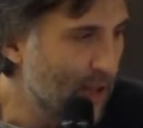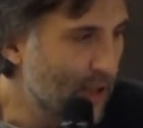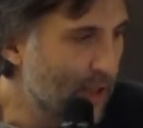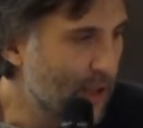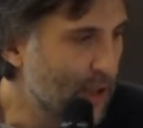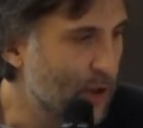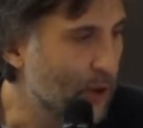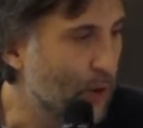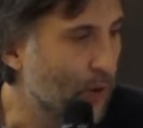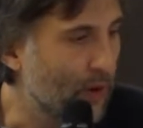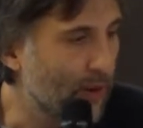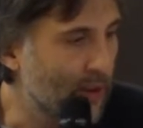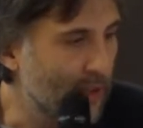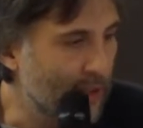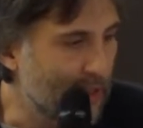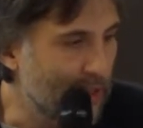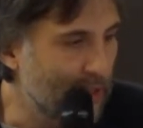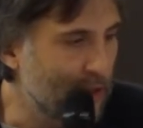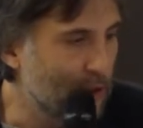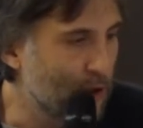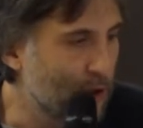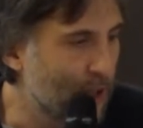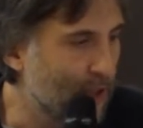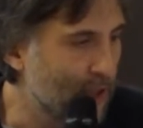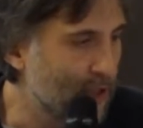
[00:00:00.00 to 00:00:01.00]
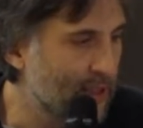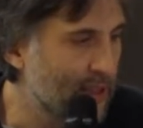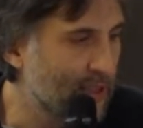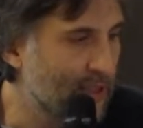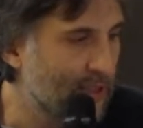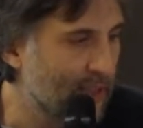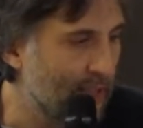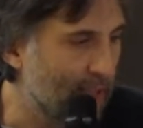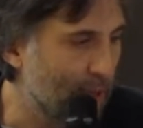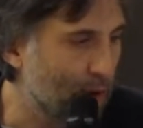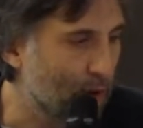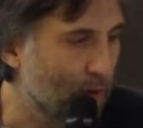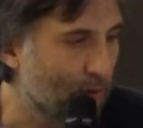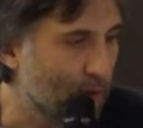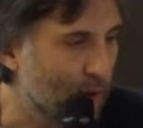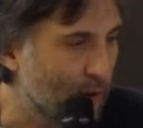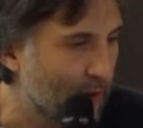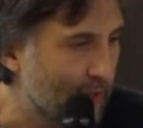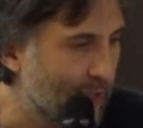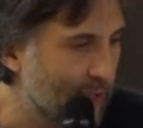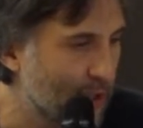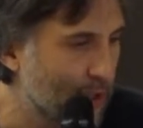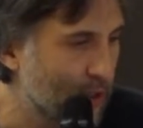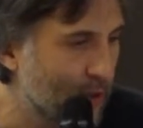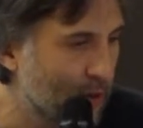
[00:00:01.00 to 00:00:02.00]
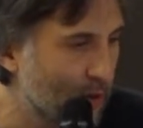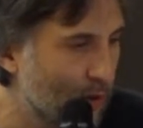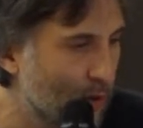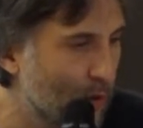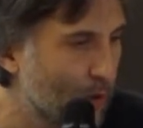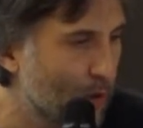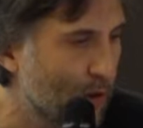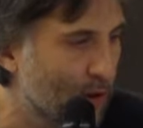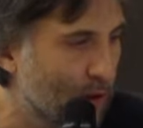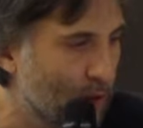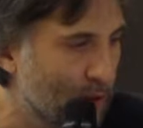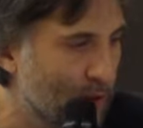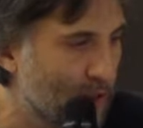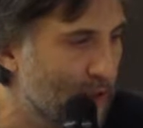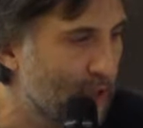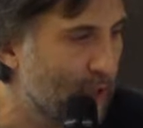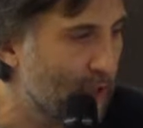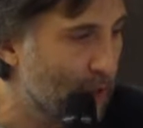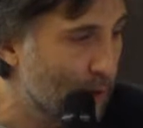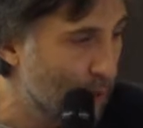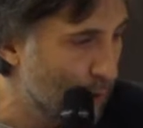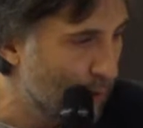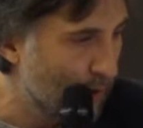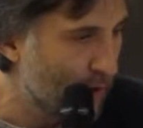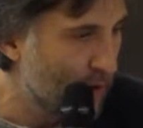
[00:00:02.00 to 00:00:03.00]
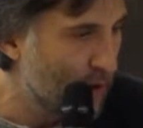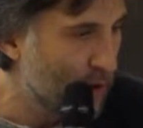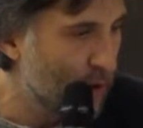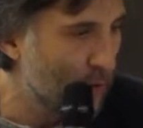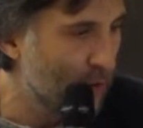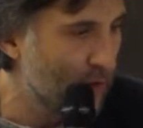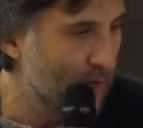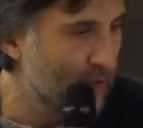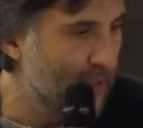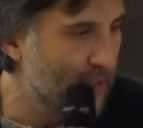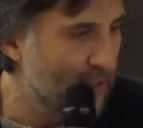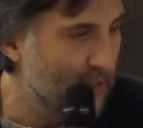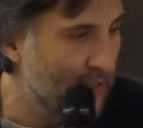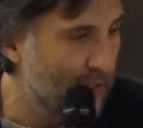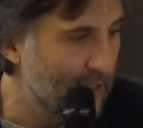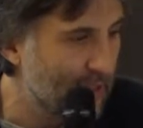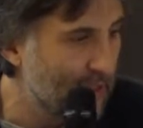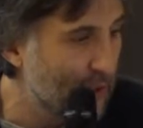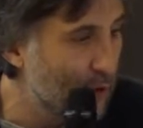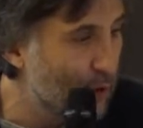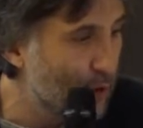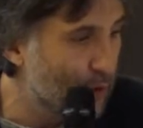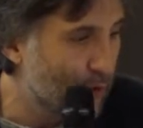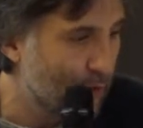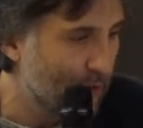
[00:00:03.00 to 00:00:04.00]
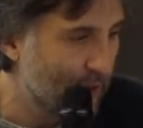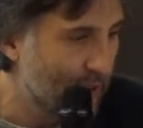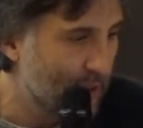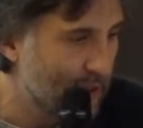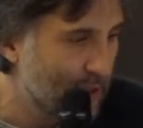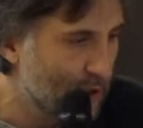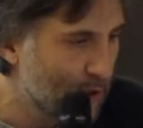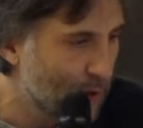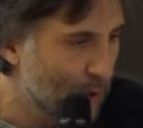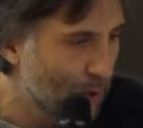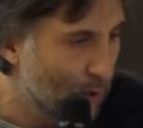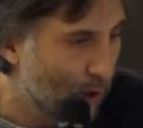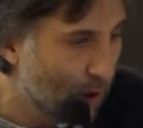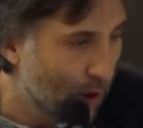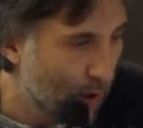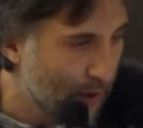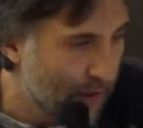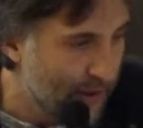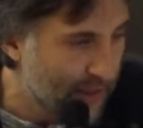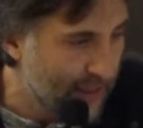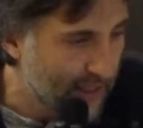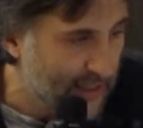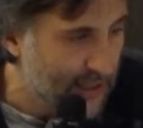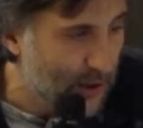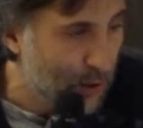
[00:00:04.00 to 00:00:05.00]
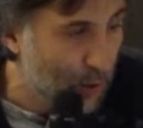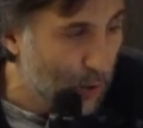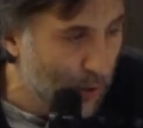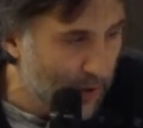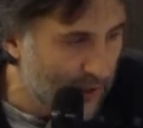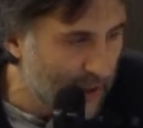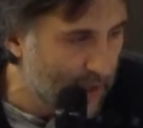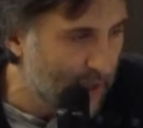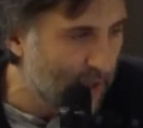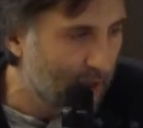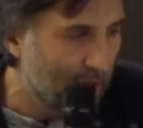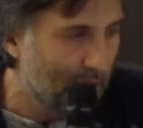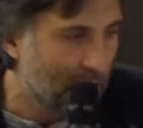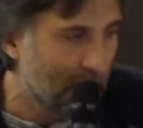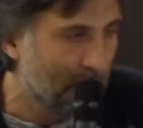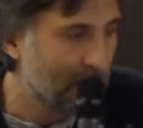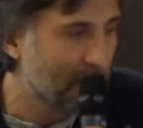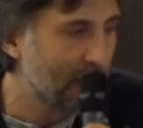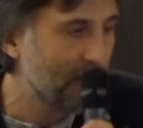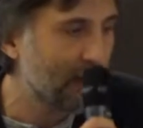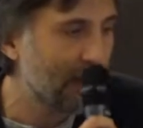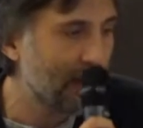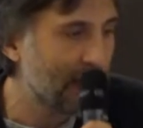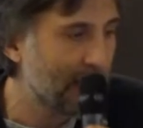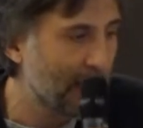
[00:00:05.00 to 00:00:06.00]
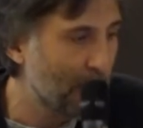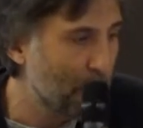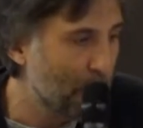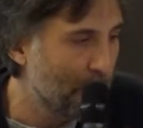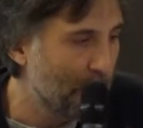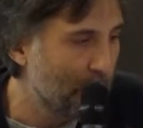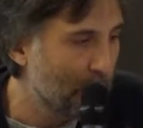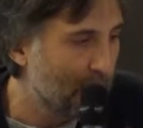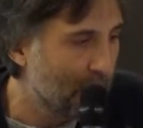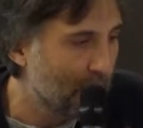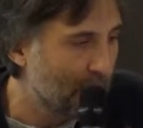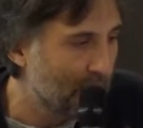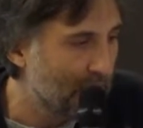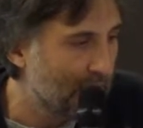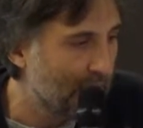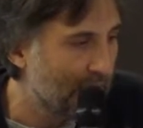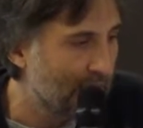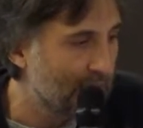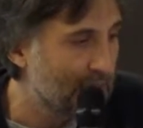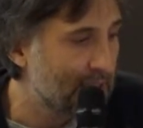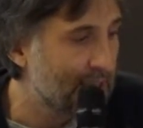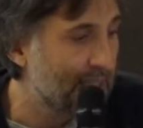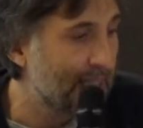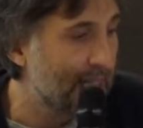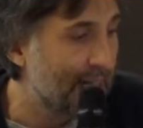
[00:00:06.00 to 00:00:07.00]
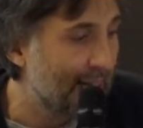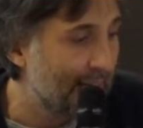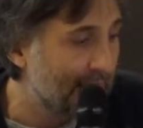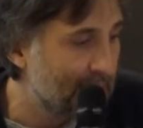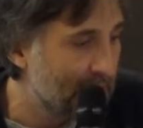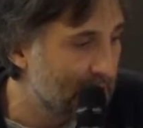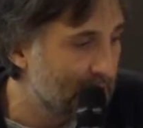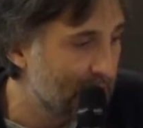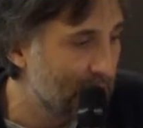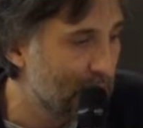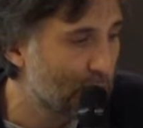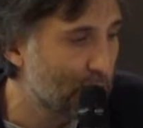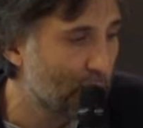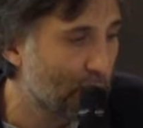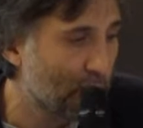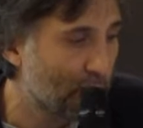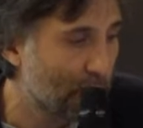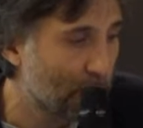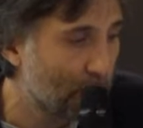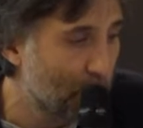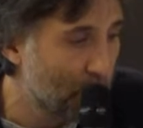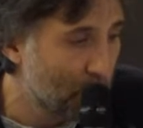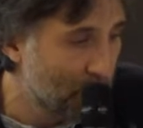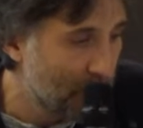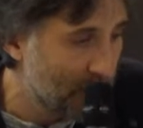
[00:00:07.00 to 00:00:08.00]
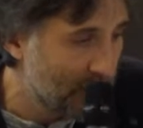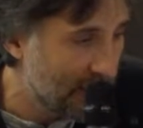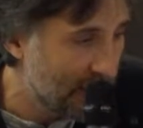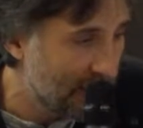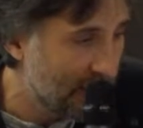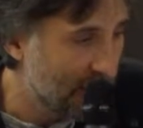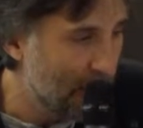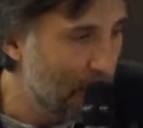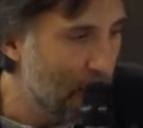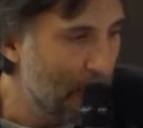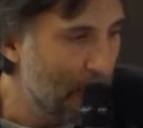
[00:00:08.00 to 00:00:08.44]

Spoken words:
So it is just this lack of connection to a concern with truth, this indifference to how things really are, that I regard as the essence of bullshit.